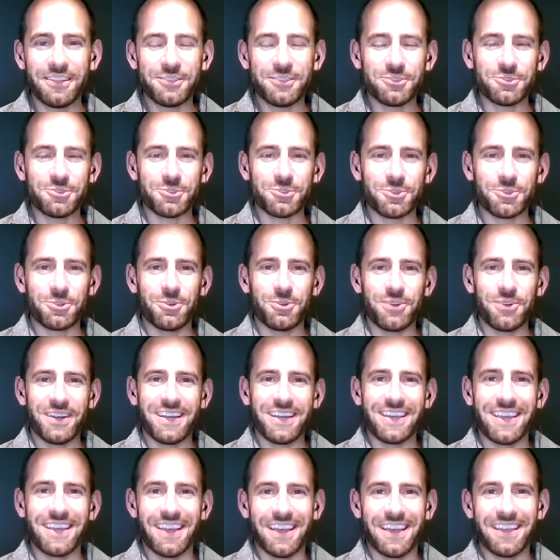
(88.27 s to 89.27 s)
So
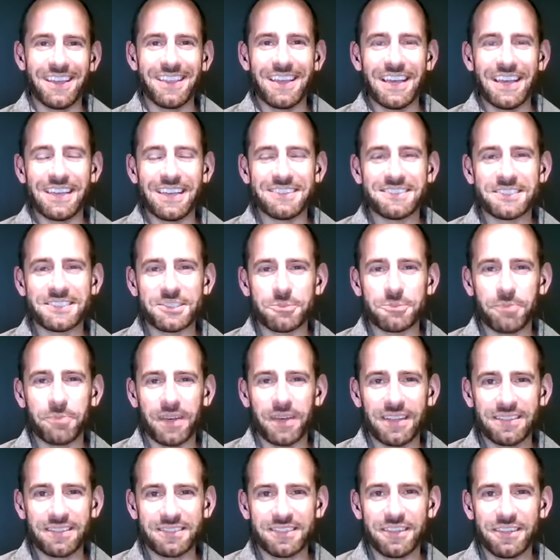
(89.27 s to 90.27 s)
yeah, it's
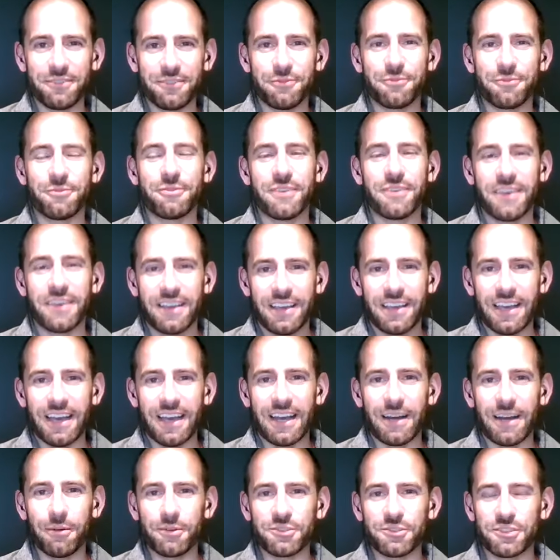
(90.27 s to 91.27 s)
expensive.
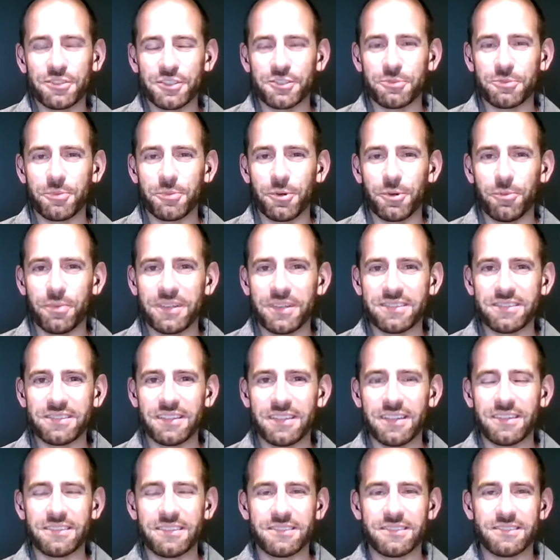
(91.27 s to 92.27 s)
I was a small
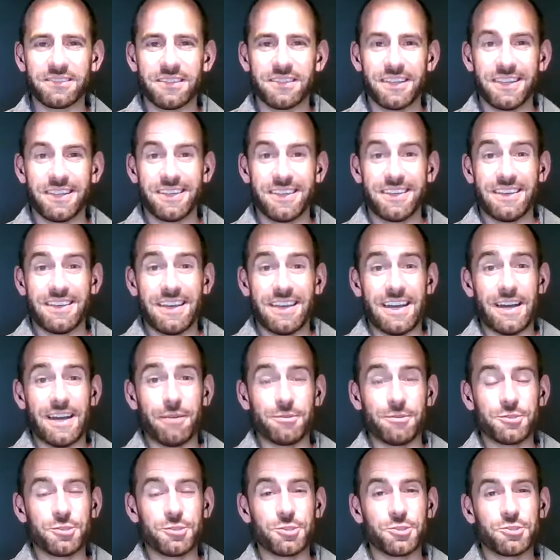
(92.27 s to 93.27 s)
business. I
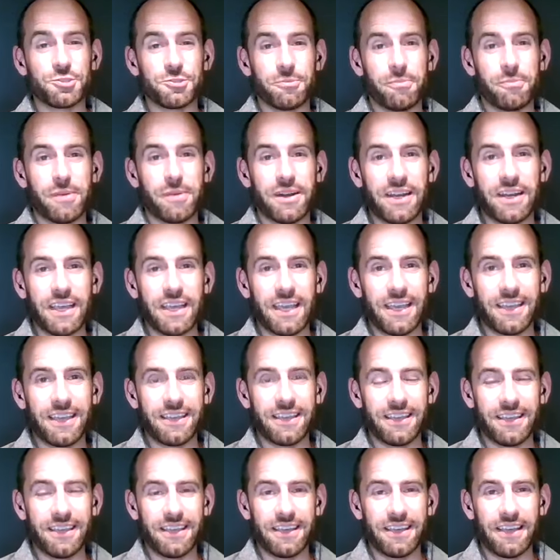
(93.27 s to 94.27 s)
was due some money.
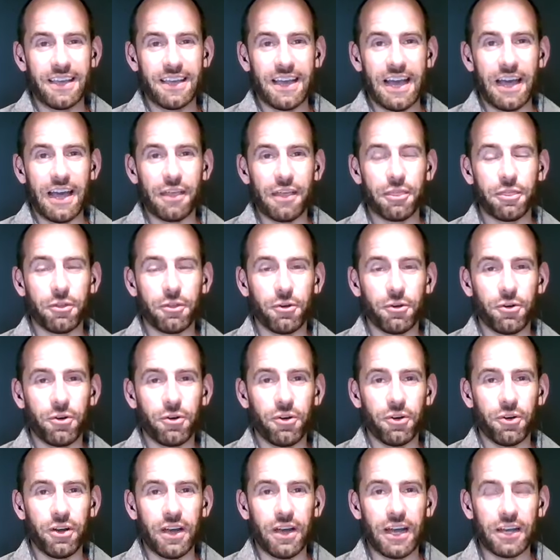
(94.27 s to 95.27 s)
I
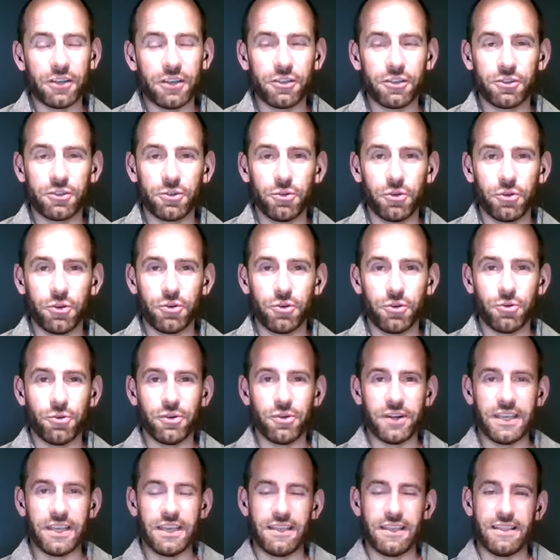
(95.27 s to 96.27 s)
thought I could go to
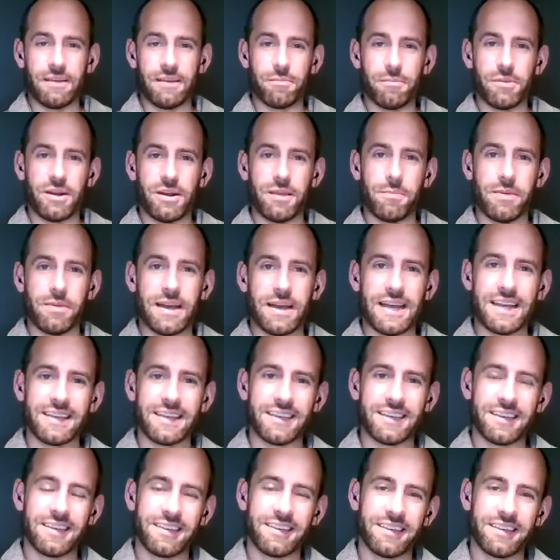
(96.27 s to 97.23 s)
court and get that money back.